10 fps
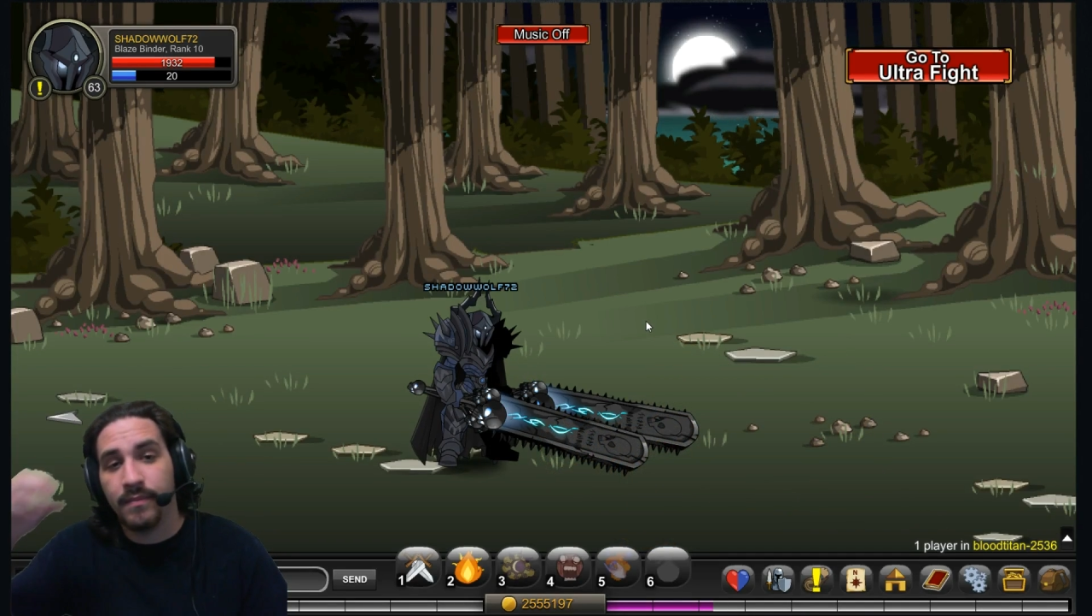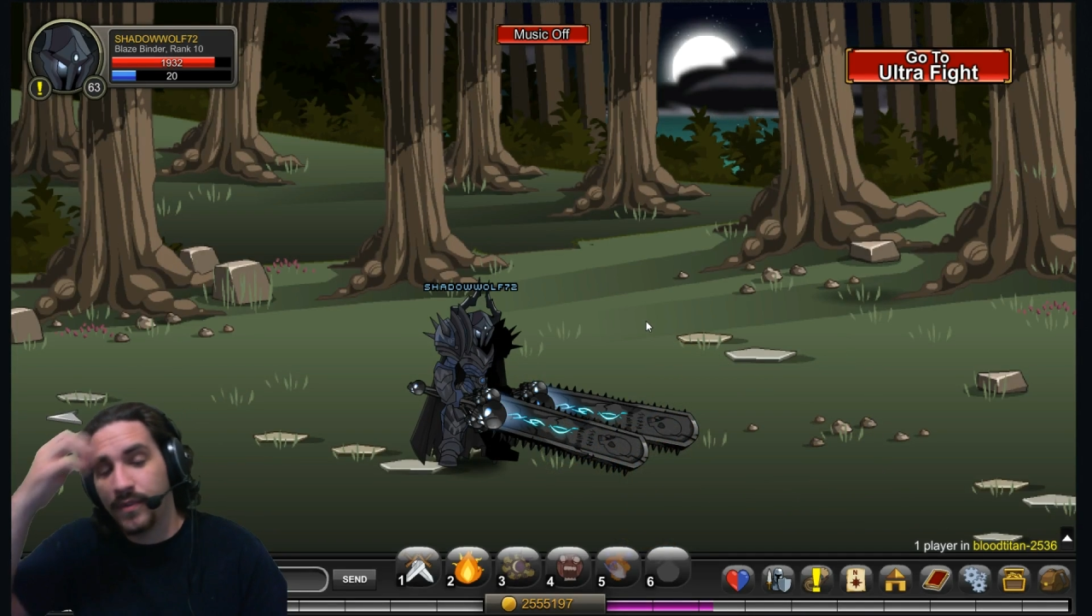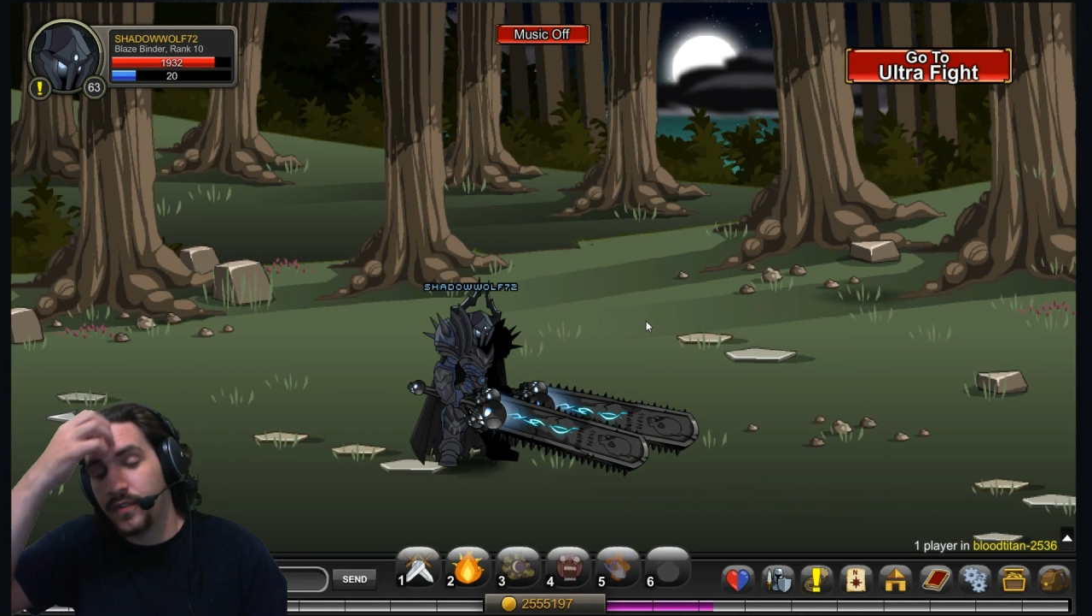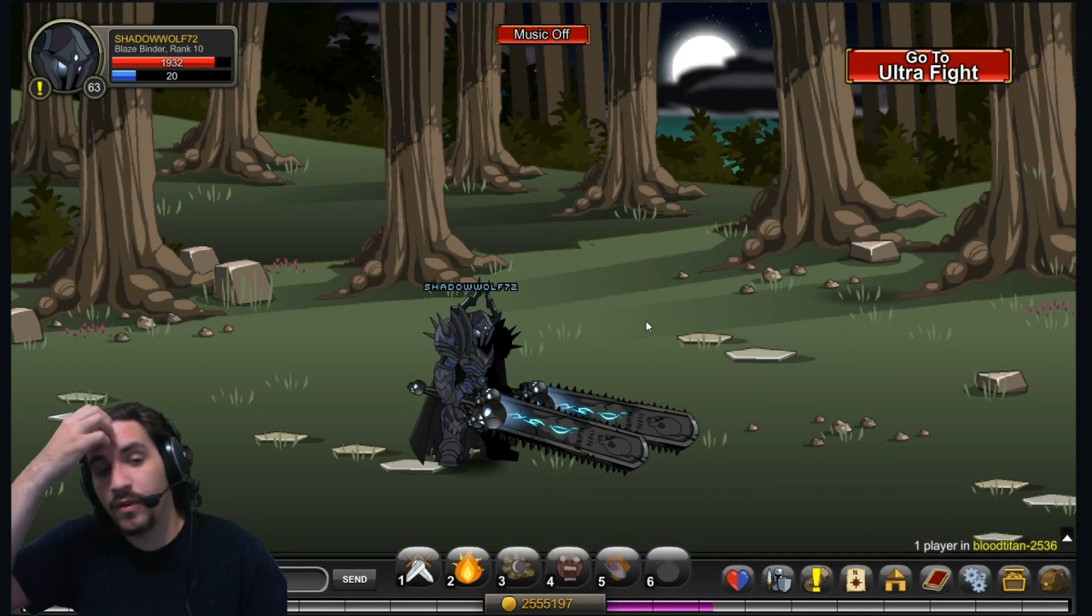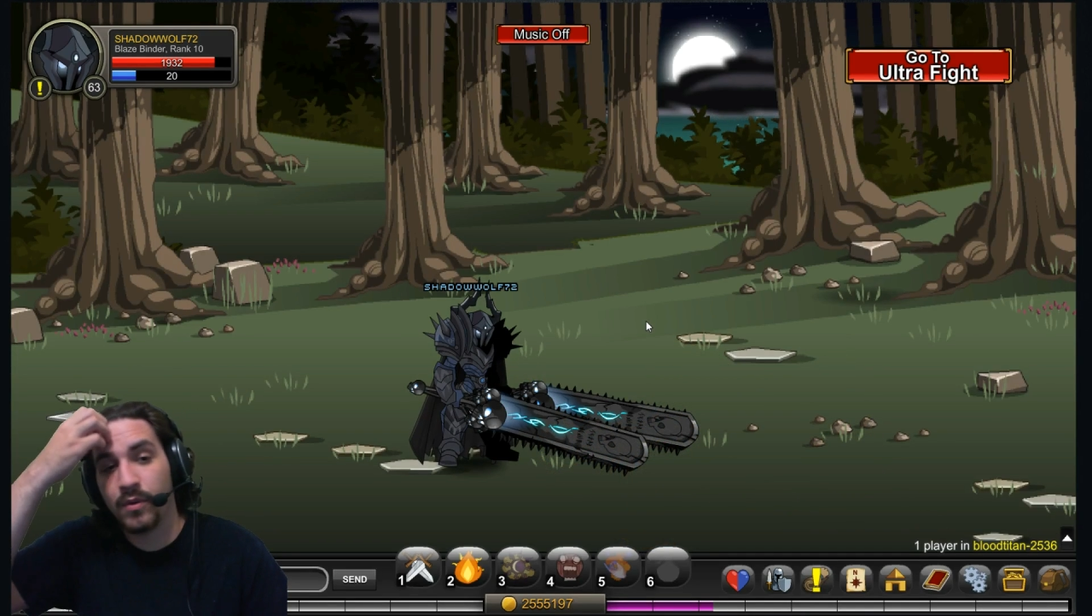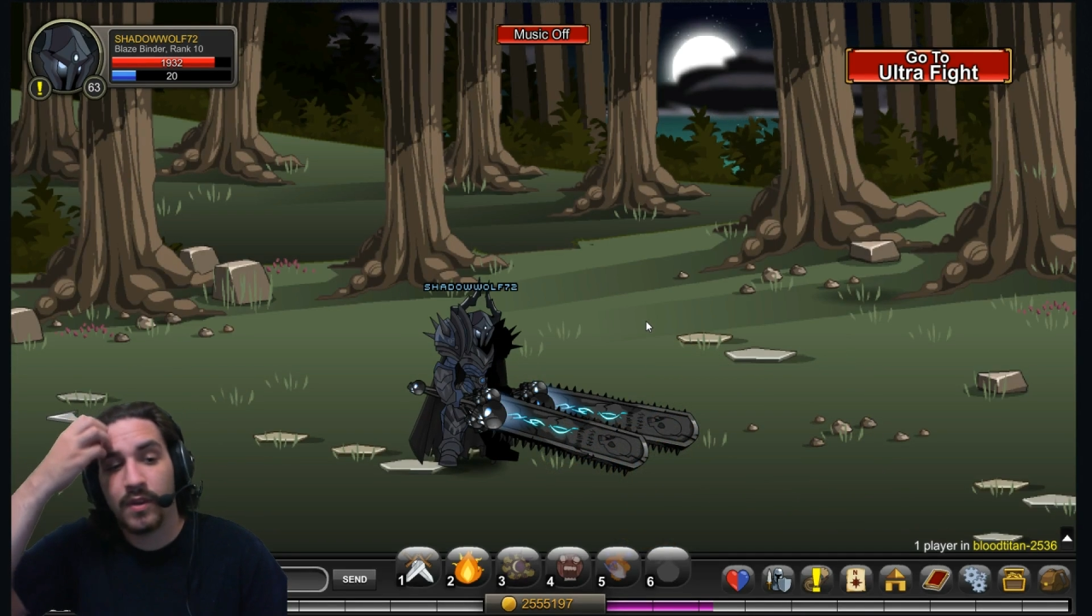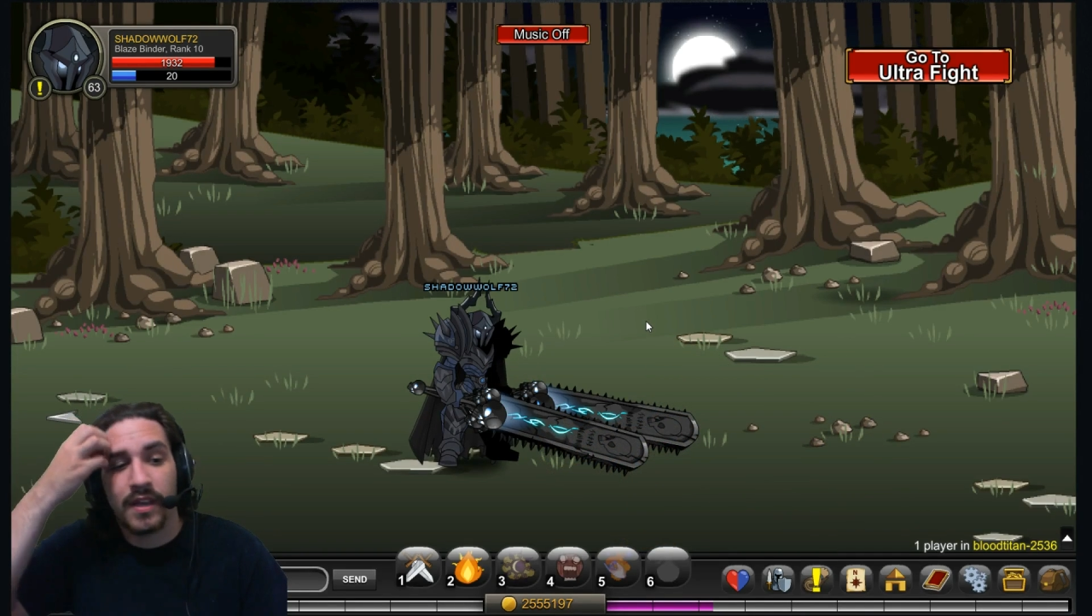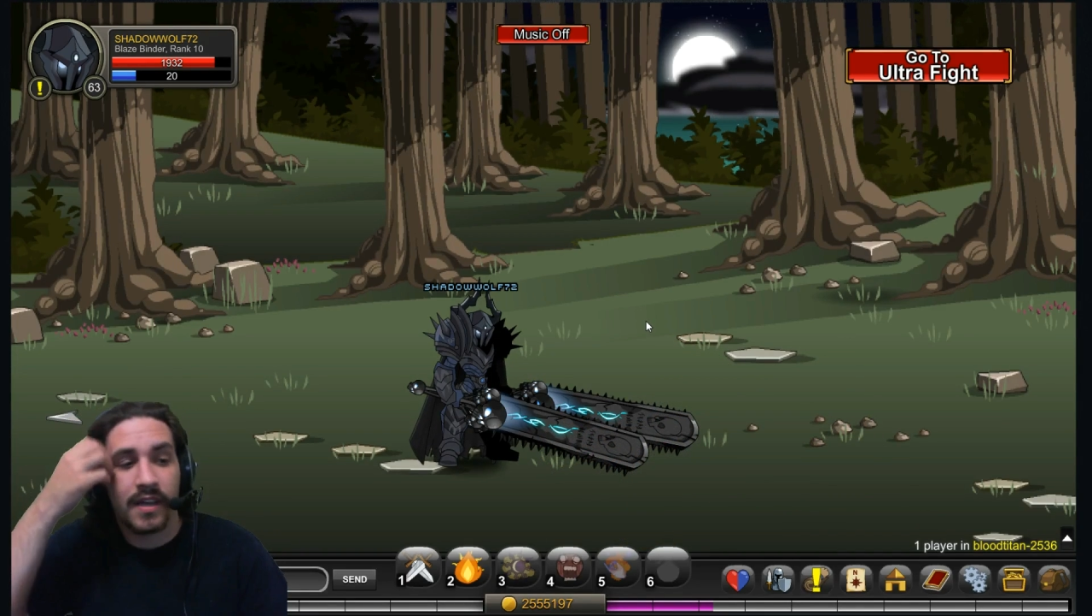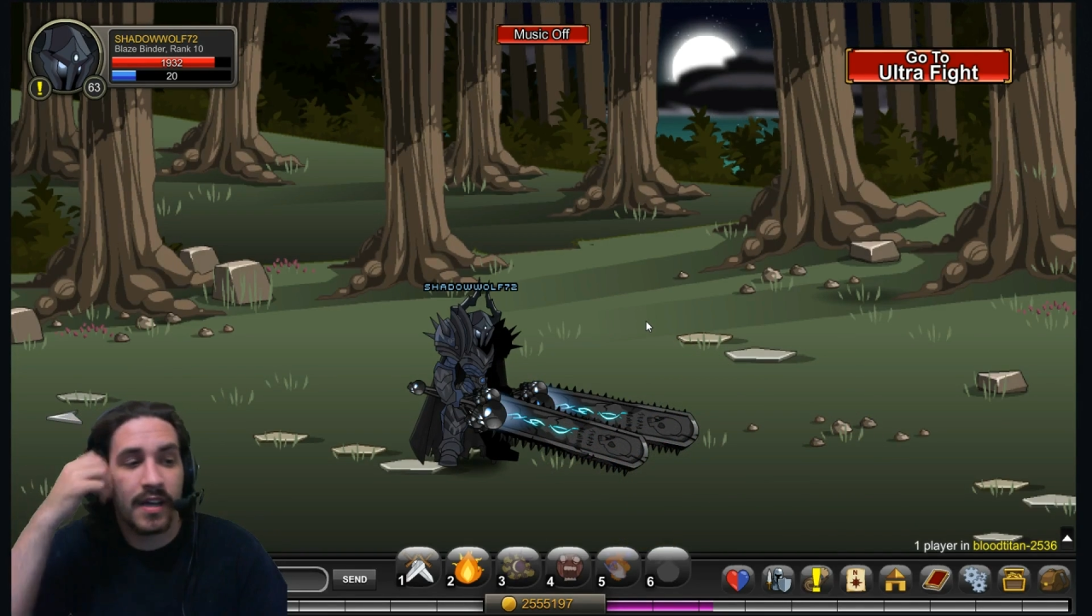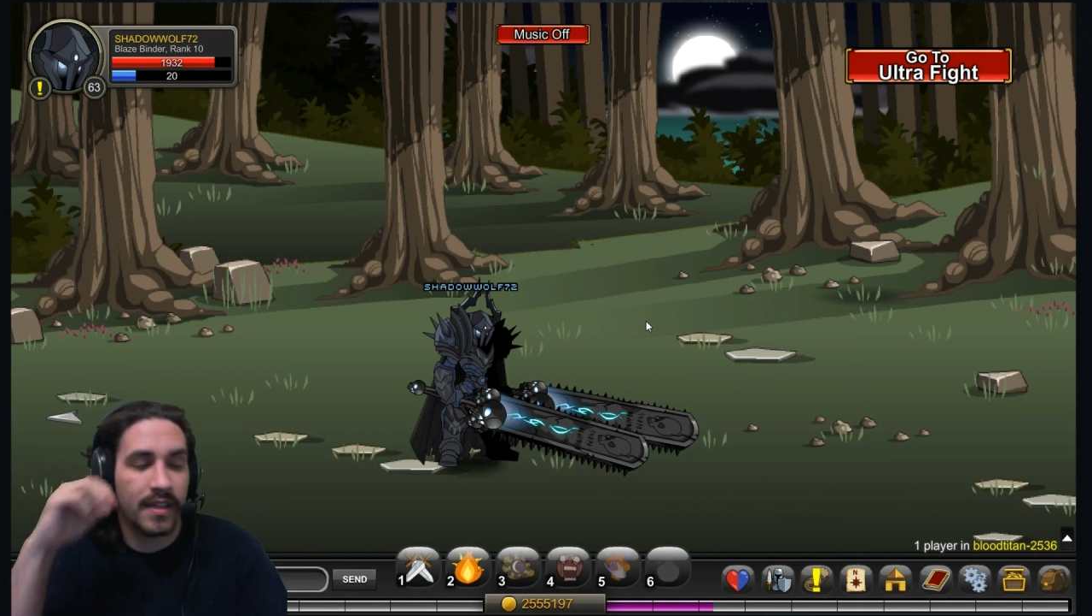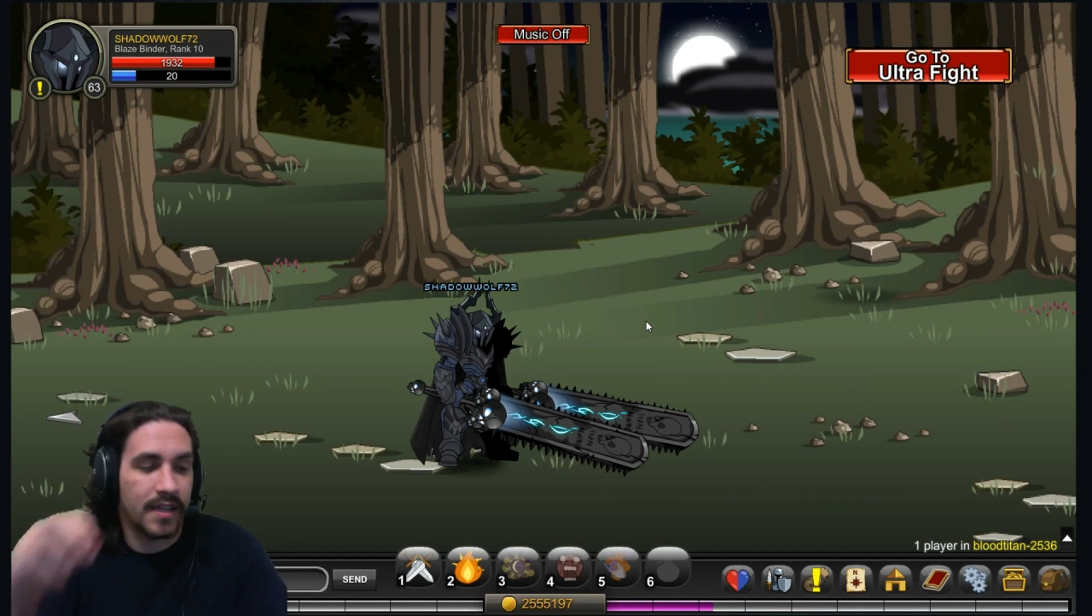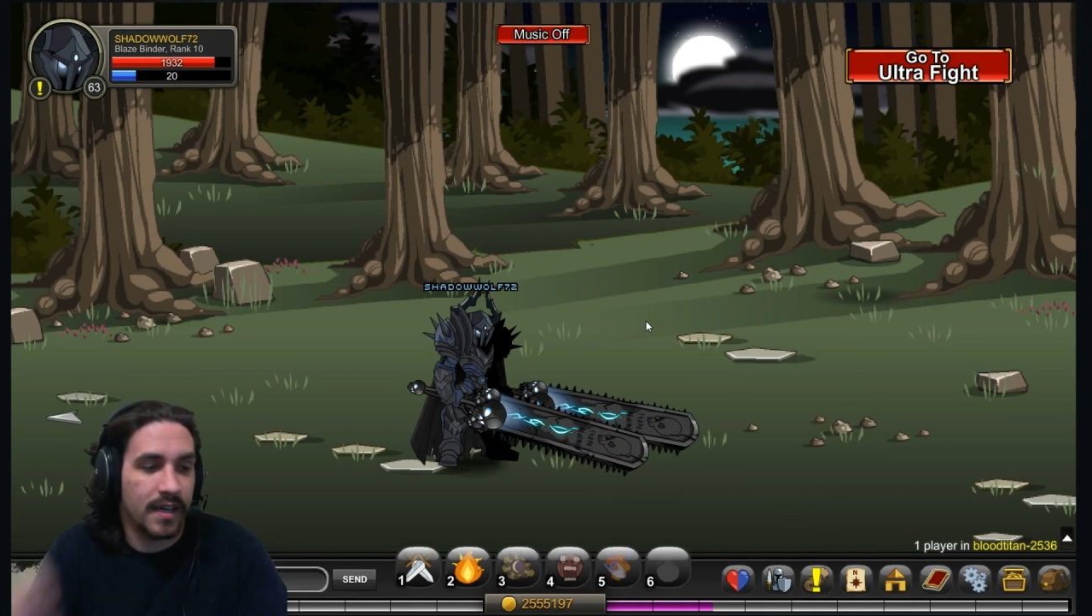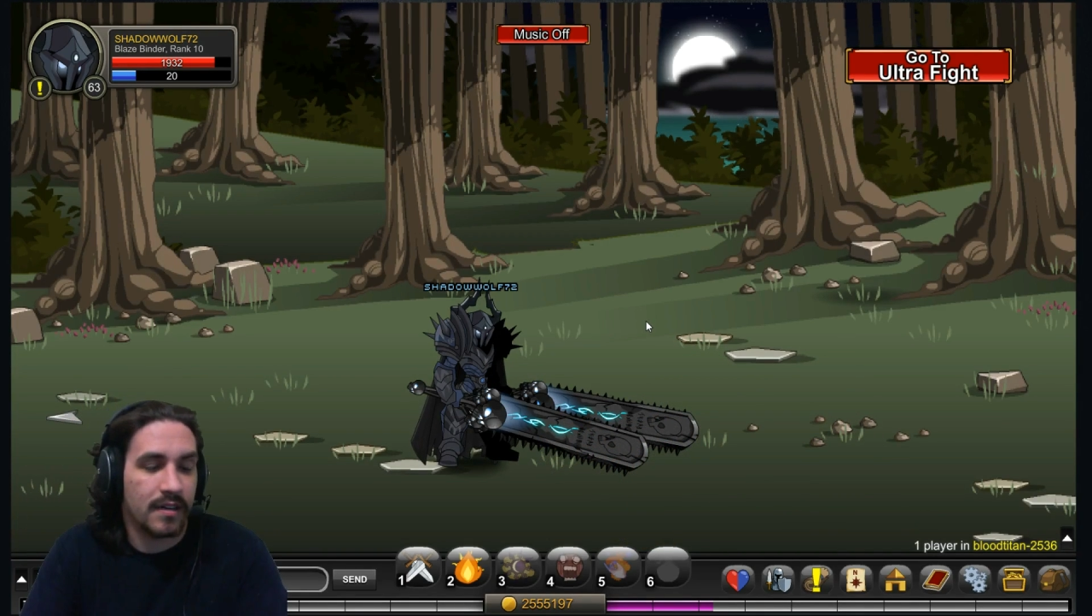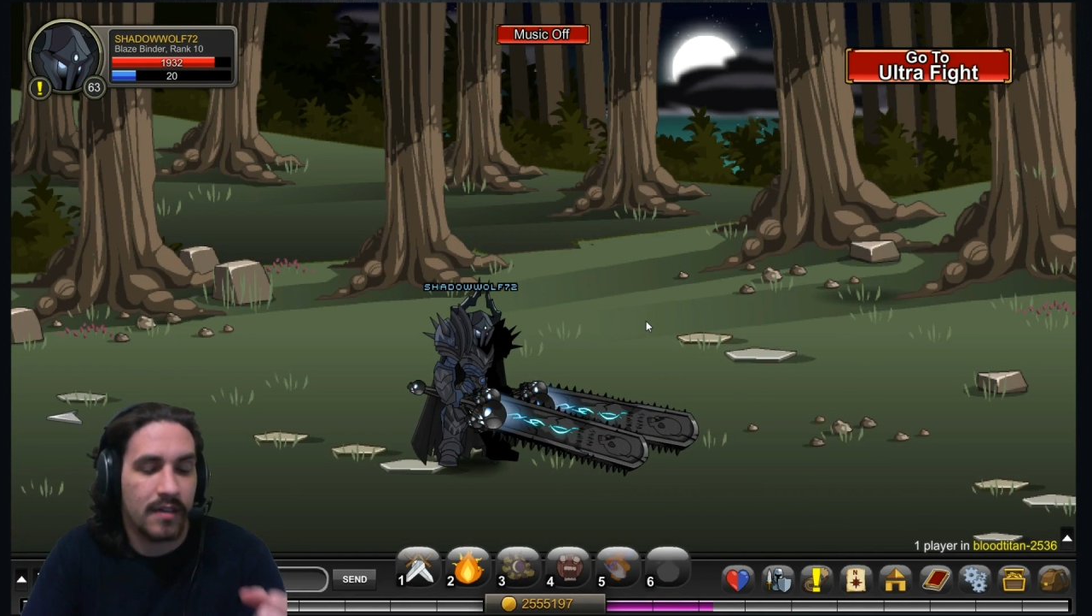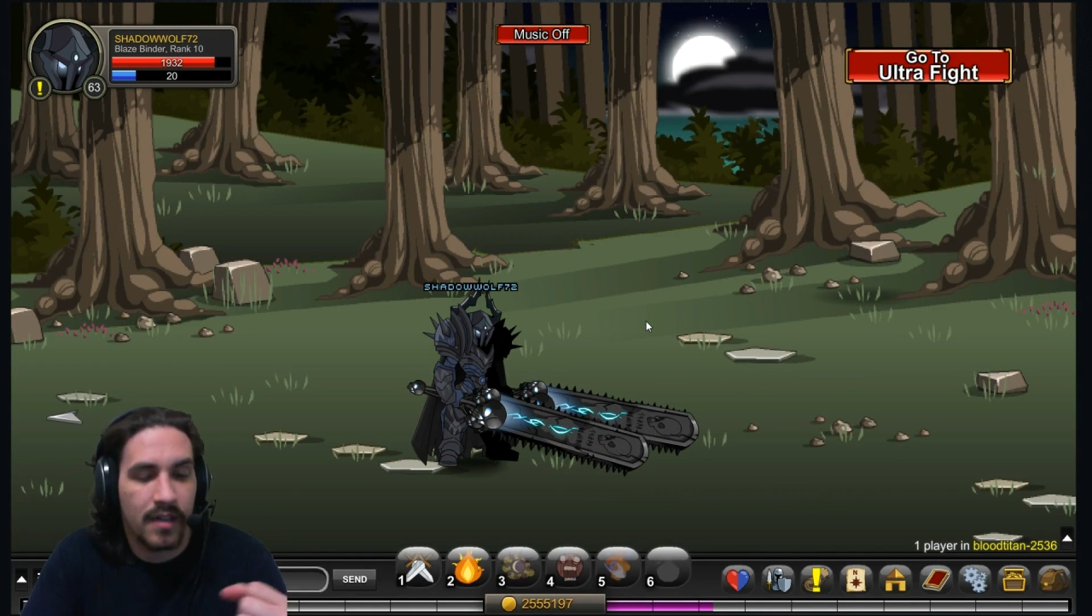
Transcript: so it got there.